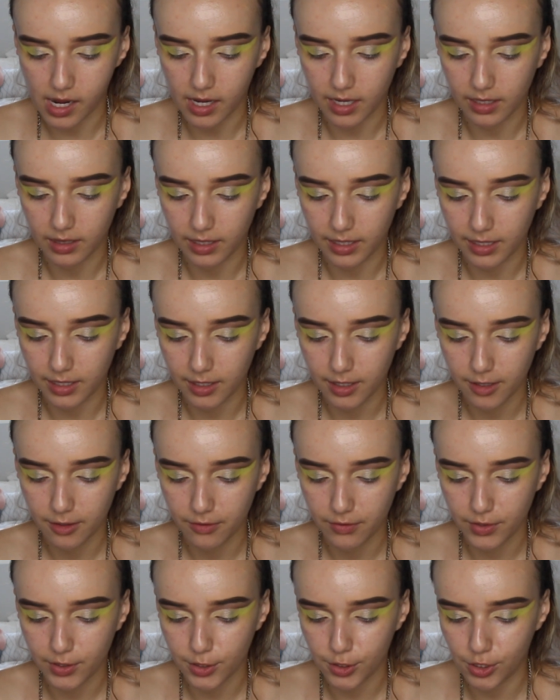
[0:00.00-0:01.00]

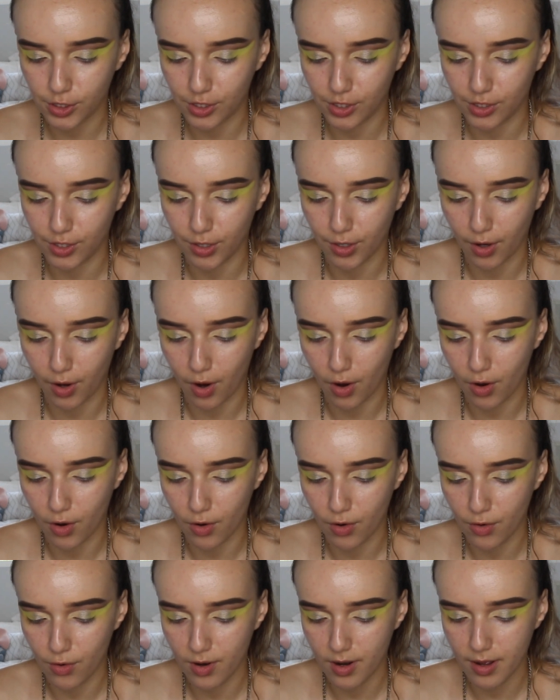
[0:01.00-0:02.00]
eyeliner for
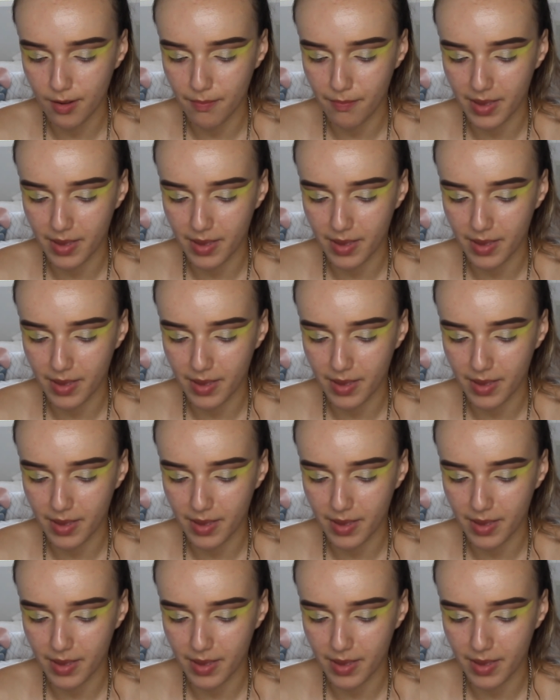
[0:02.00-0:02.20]
so